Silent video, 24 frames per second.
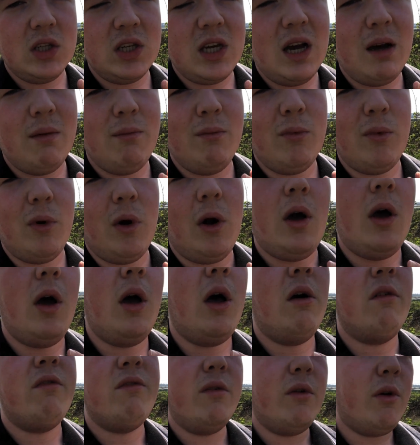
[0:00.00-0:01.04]

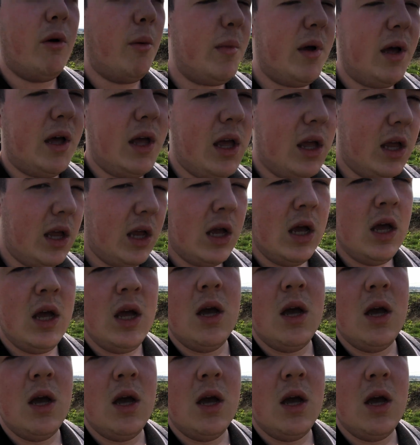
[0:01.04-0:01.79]
camera for my